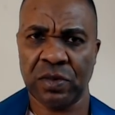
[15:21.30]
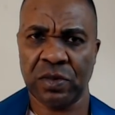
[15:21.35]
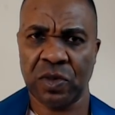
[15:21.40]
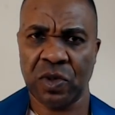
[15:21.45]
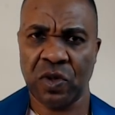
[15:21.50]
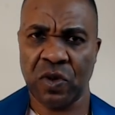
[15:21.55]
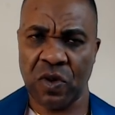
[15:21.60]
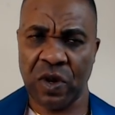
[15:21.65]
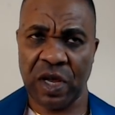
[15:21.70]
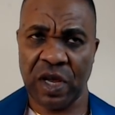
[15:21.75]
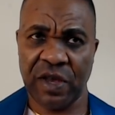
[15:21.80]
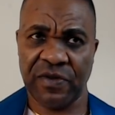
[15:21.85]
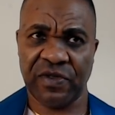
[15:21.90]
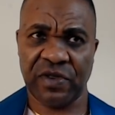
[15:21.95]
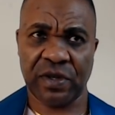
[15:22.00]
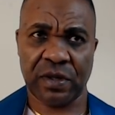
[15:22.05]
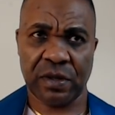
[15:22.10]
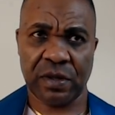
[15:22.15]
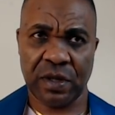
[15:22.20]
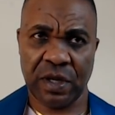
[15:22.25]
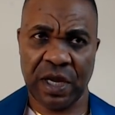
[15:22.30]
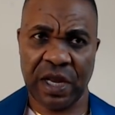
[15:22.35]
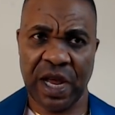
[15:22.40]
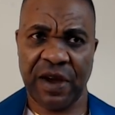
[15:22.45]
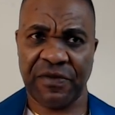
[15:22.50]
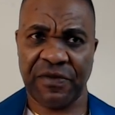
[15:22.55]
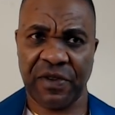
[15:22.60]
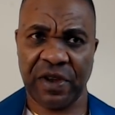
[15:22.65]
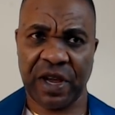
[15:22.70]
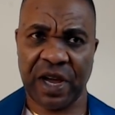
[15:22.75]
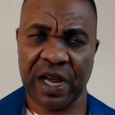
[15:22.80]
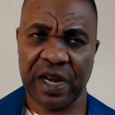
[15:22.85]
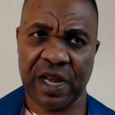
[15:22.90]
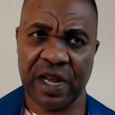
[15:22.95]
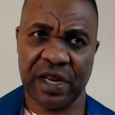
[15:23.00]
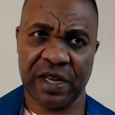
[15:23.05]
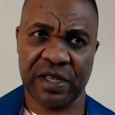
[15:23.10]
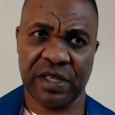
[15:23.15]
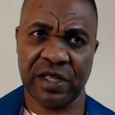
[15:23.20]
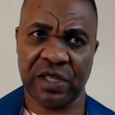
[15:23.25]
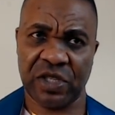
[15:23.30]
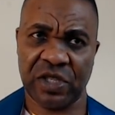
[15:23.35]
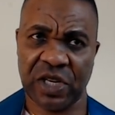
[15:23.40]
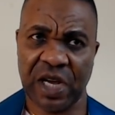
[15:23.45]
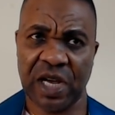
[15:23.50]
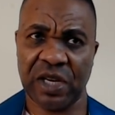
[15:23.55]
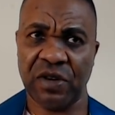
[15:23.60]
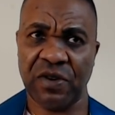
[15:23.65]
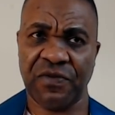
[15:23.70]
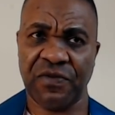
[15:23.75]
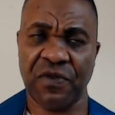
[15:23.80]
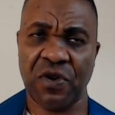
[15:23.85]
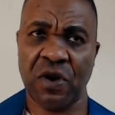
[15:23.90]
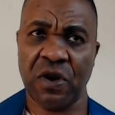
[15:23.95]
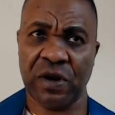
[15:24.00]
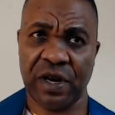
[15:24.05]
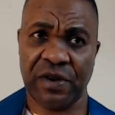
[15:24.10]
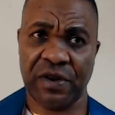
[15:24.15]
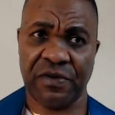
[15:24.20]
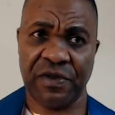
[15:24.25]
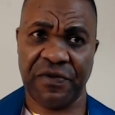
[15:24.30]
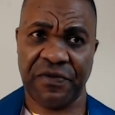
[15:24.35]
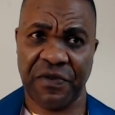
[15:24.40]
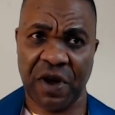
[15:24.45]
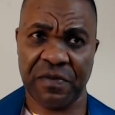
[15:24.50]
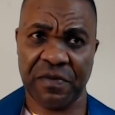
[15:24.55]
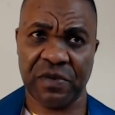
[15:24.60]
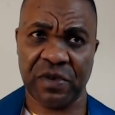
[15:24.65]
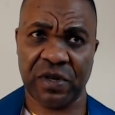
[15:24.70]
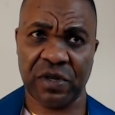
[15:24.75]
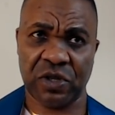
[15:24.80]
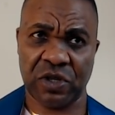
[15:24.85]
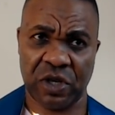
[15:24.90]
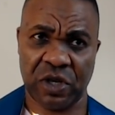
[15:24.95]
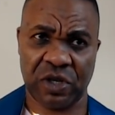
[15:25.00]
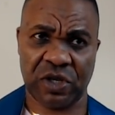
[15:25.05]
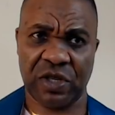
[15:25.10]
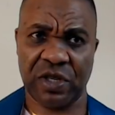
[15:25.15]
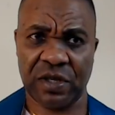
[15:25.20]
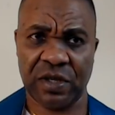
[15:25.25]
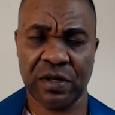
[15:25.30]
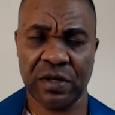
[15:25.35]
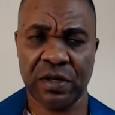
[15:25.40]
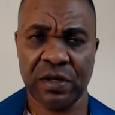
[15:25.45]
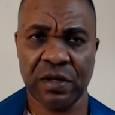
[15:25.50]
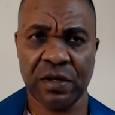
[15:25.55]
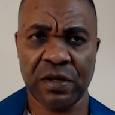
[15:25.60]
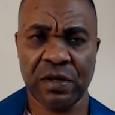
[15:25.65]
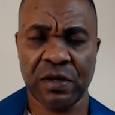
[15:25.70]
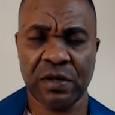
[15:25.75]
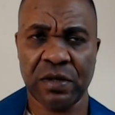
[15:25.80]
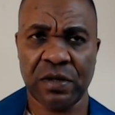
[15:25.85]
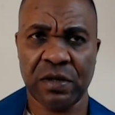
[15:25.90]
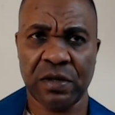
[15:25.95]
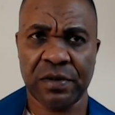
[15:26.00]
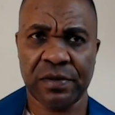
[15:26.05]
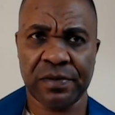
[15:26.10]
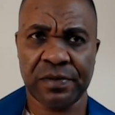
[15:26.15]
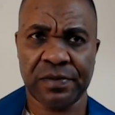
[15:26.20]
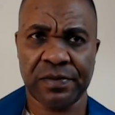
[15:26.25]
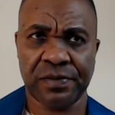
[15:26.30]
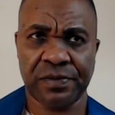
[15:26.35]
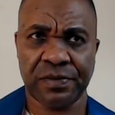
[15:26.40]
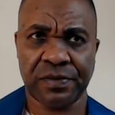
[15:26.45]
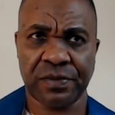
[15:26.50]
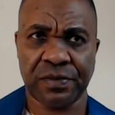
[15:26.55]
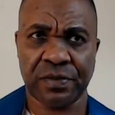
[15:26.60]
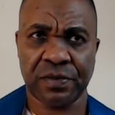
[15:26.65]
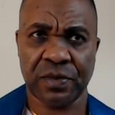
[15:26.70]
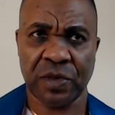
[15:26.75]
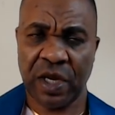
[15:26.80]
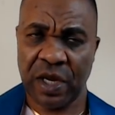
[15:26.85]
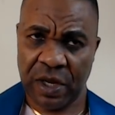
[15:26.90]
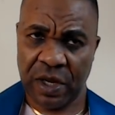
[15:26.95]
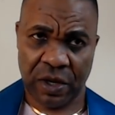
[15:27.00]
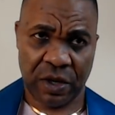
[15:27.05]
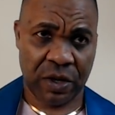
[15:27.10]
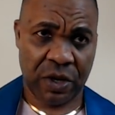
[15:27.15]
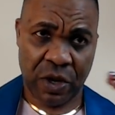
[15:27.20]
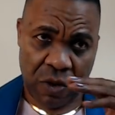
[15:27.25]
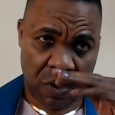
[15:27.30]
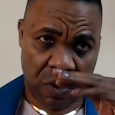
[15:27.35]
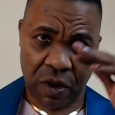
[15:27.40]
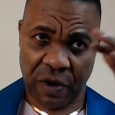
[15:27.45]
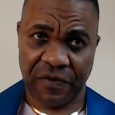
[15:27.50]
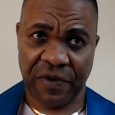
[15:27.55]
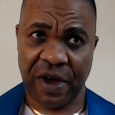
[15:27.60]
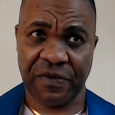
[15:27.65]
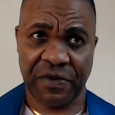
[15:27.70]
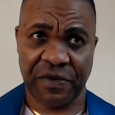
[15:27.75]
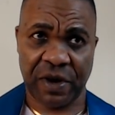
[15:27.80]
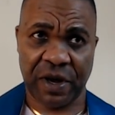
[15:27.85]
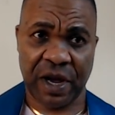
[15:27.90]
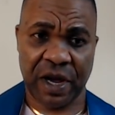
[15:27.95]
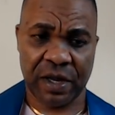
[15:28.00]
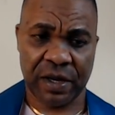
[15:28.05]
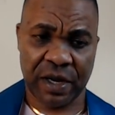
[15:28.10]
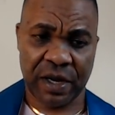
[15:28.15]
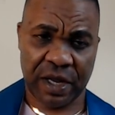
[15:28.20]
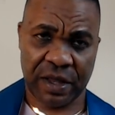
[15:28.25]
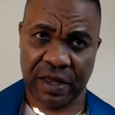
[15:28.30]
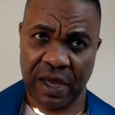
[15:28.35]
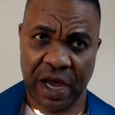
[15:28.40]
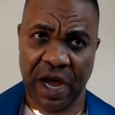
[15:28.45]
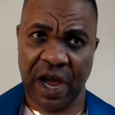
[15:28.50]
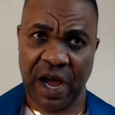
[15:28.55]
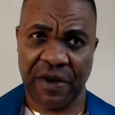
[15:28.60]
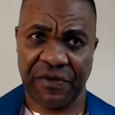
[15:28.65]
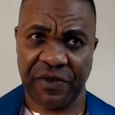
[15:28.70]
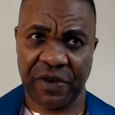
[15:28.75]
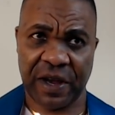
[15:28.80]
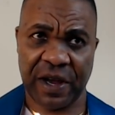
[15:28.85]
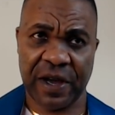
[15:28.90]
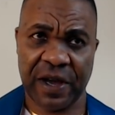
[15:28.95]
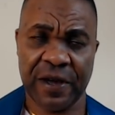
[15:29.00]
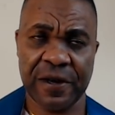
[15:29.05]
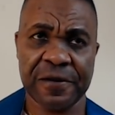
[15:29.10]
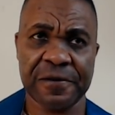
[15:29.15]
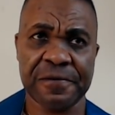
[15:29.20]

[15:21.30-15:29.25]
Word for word: who lives in Africa and is in charge of all the Reformed churches in the whole of Africa, entire Africa.